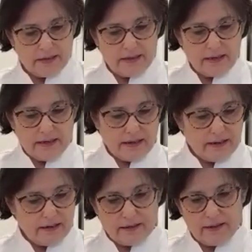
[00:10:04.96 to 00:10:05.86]

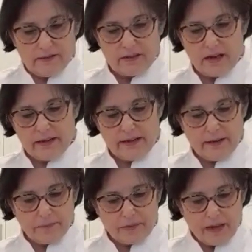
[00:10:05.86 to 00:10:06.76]
I just cut it
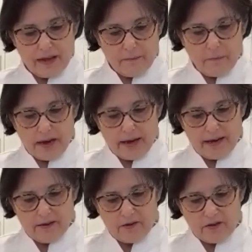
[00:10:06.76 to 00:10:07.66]
up.
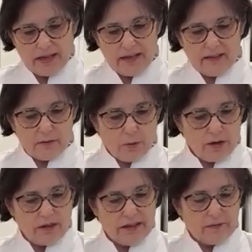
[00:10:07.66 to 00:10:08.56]
My kids
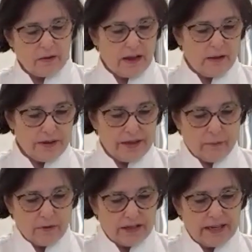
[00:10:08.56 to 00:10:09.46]
were when they
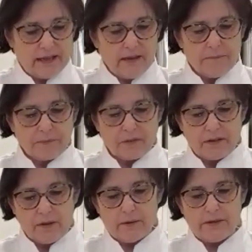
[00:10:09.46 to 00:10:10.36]
were little.
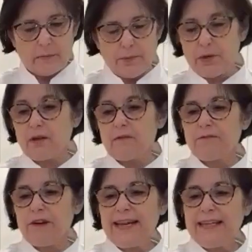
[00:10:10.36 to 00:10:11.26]
There was a book,
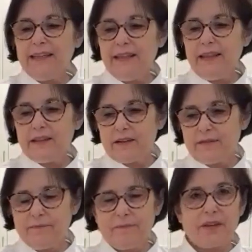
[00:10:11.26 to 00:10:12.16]
Franklin,
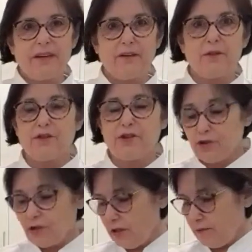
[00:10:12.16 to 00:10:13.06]
the
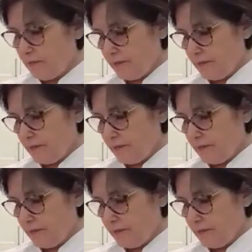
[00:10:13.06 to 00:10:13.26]
turtle.